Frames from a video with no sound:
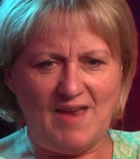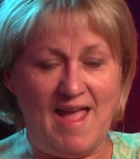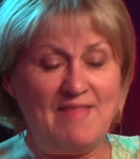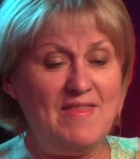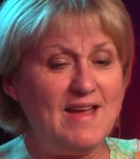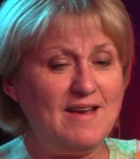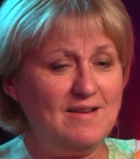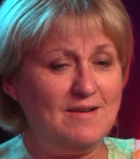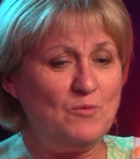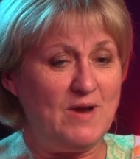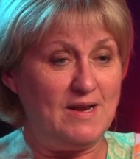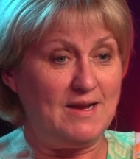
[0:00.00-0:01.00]
And then
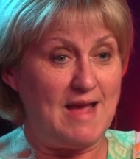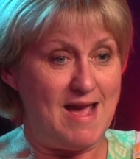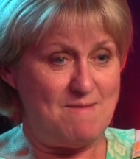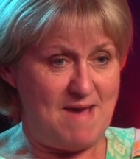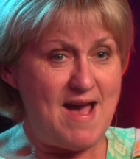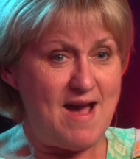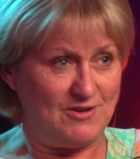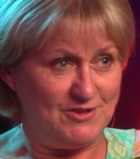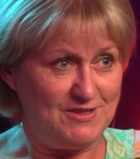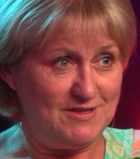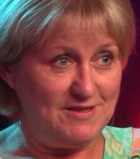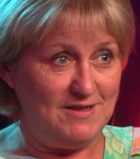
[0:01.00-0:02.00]
when it came
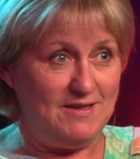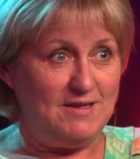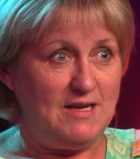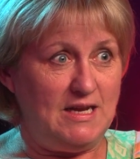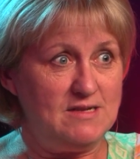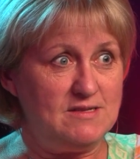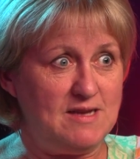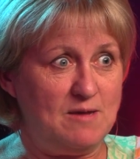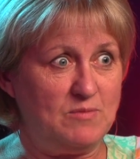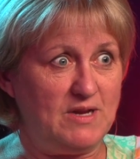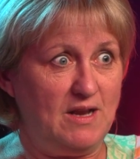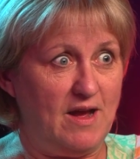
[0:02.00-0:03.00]
out in
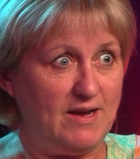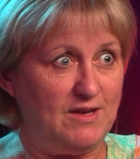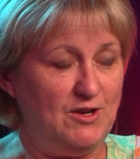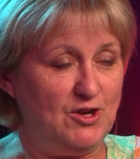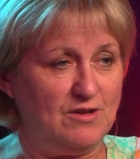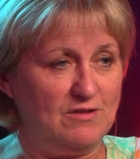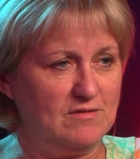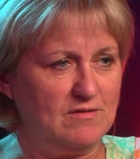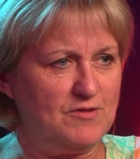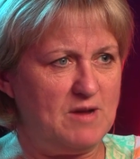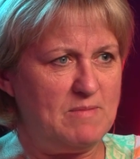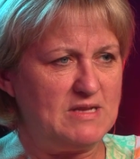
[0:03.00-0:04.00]
assembly,
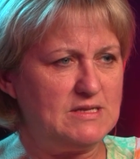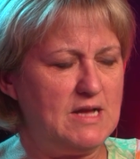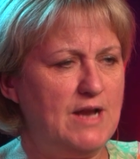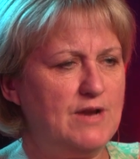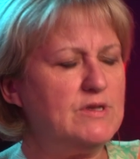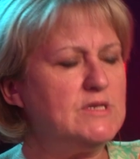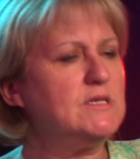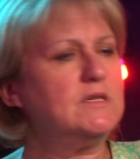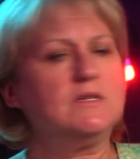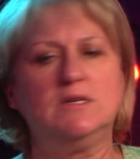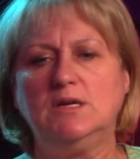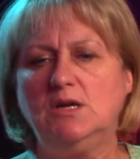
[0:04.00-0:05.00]
3 months later, it's,
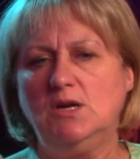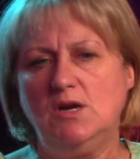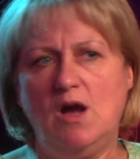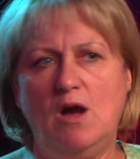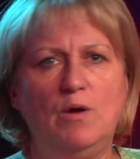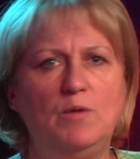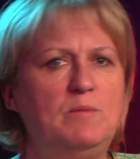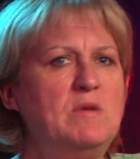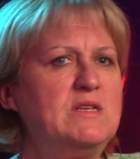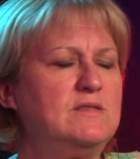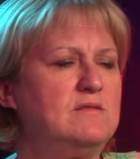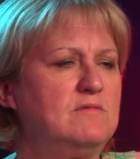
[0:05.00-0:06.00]
and we
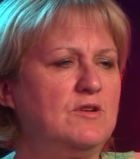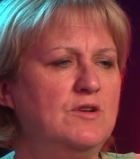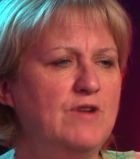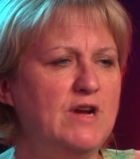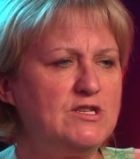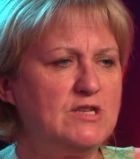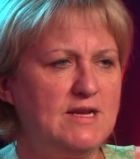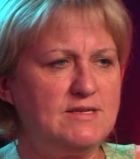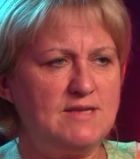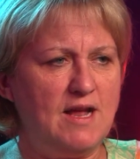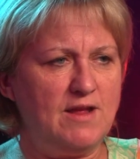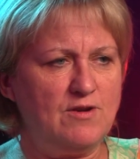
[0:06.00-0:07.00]
must congratulate
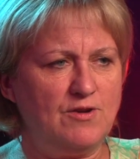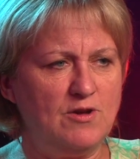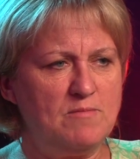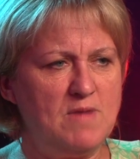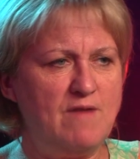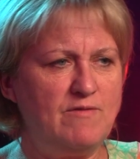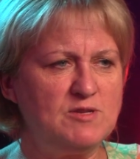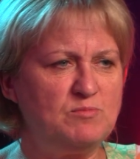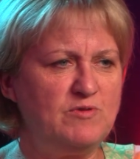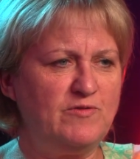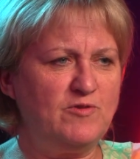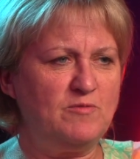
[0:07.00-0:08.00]
Sally on her marvellous
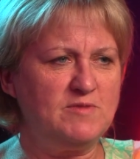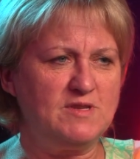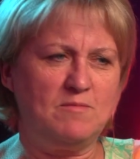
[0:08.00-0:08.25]
performance.